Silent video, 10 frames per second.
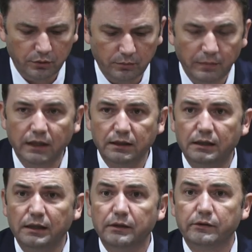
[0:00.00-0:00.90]
make
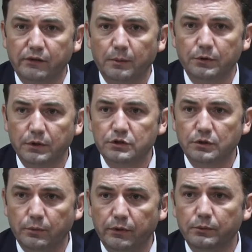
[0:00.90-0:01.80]
clear
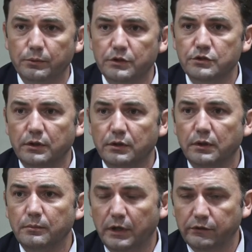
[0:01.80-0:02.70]
separation with the region
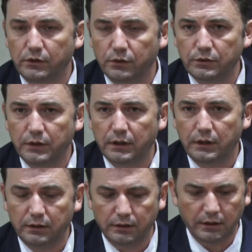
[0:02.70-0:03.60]
Macedonia.
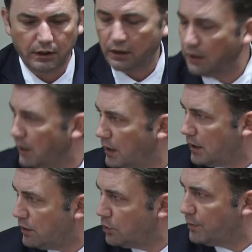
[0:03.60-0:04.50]

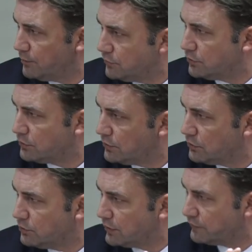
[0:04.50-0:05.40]
I hope I'm not
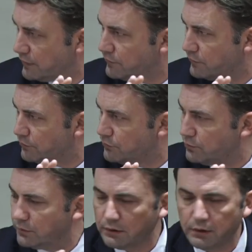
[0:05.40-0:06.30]
too extensive. In
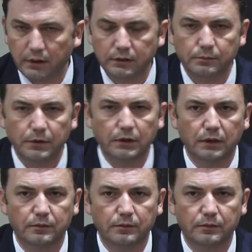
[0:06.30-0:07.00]
2018,